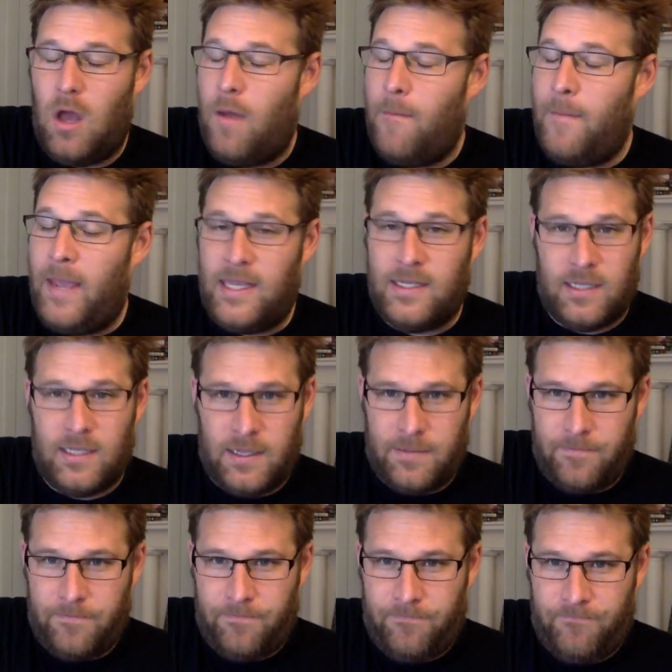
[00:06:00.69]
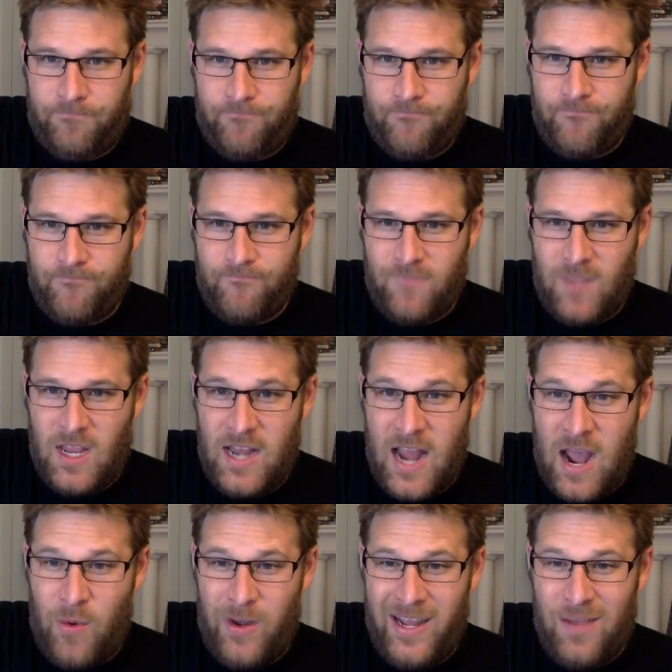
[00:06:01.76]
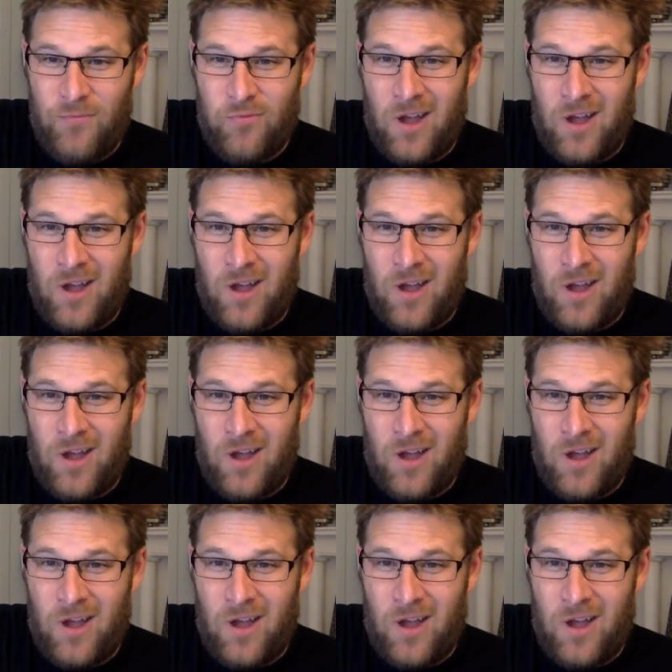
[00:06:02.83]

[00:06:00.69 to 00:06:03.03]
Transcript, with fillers: amazing. Now, when he